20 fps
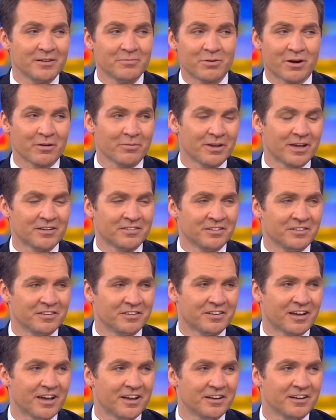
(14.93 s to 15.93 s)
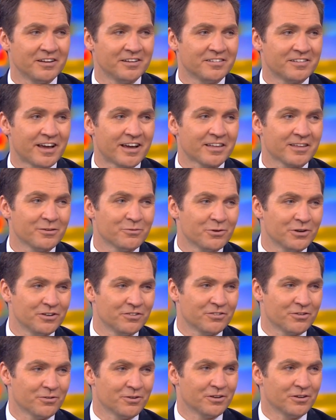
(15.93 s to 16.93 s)
He probably hasn't decided exactly what
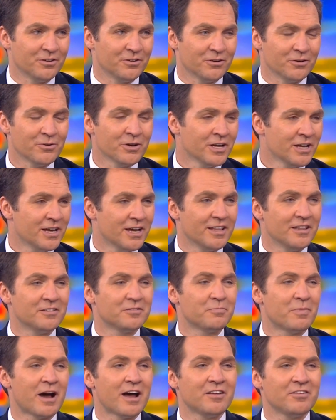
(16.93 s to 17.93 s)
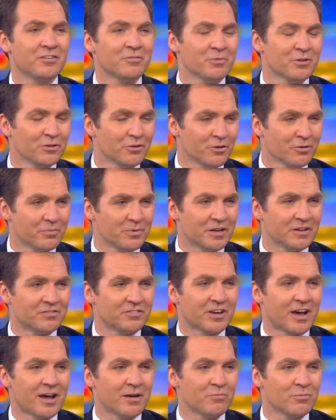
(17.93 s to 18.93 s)
he's going to do, and this buys him a little bit
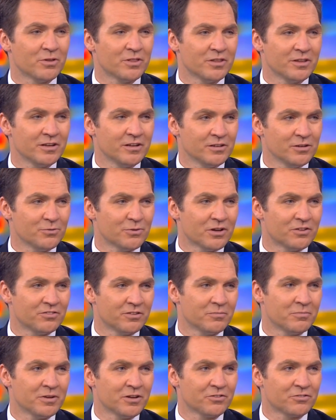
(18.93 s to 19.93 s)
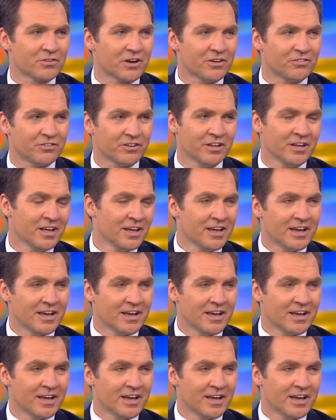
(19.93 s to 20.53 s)
of time with the U.S. administration.